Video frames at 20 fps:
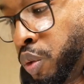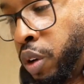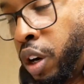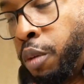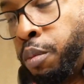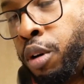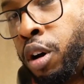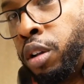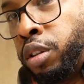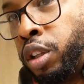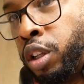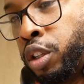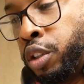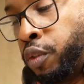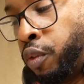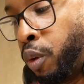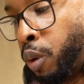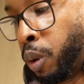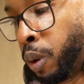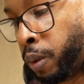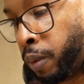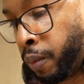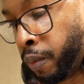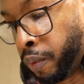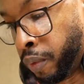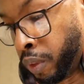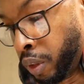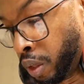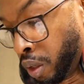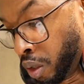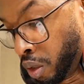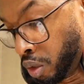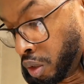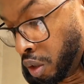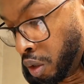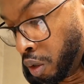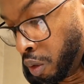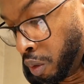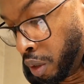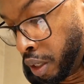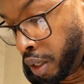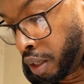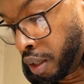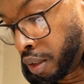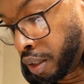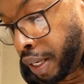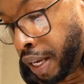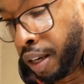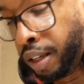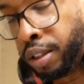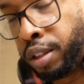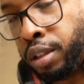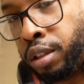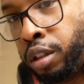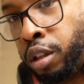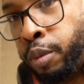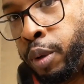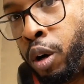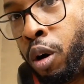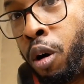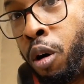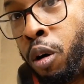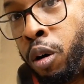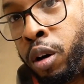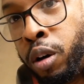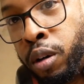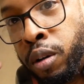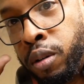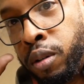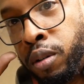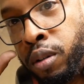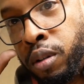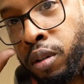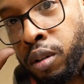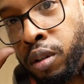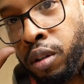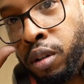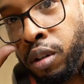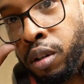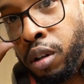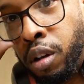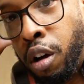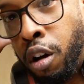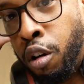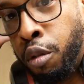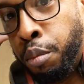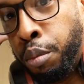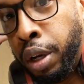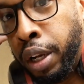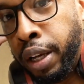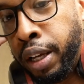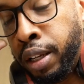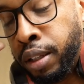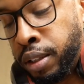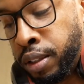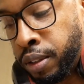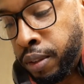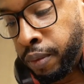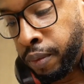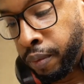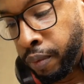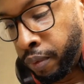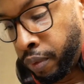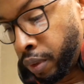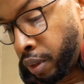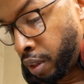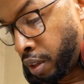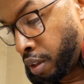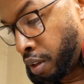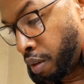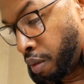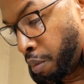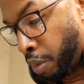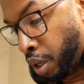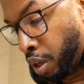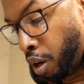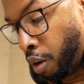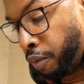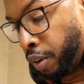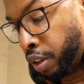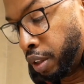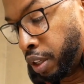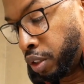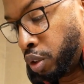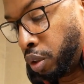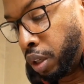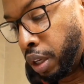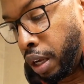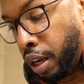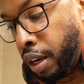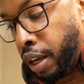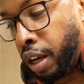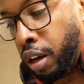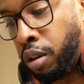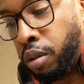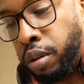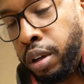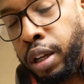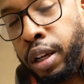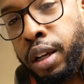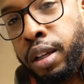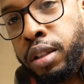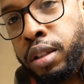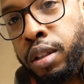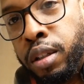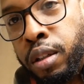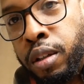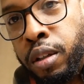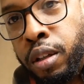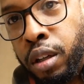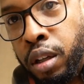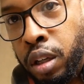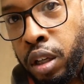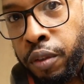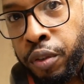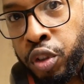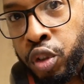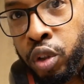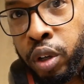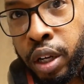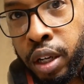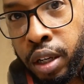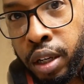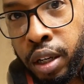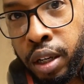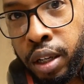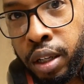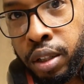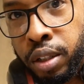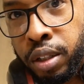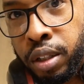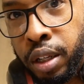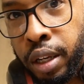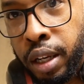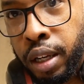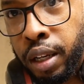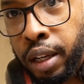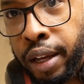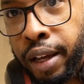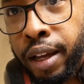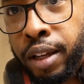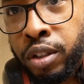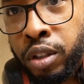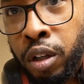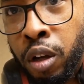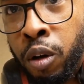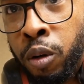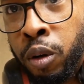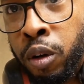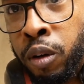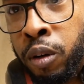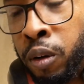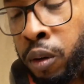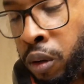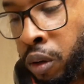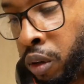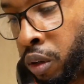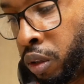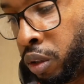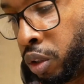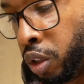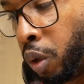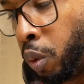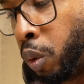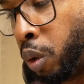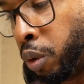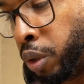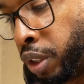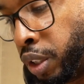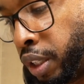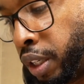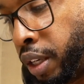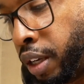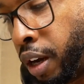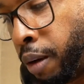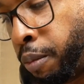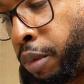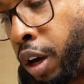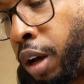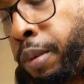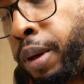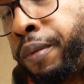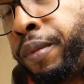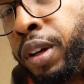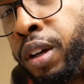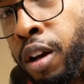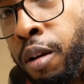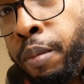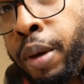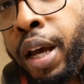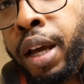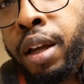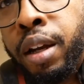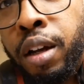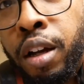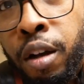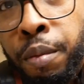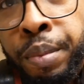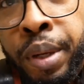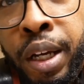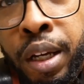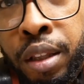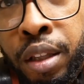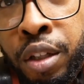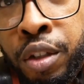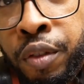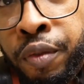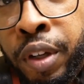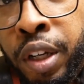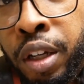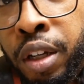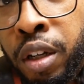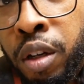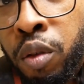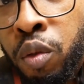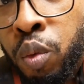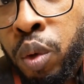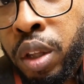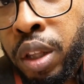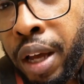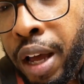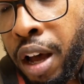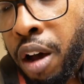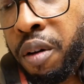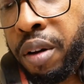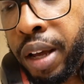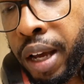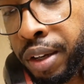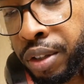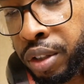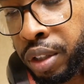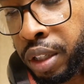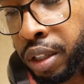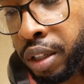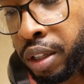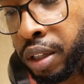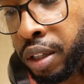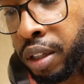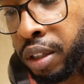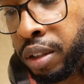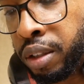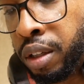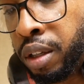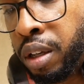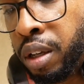what I bought this for. So stainless is a little bit harder on blades, but hopefully this will cut down on dust, give straight cuts, and last longer. So we'll see. I'll probably have to come back and update this video with how it actually does,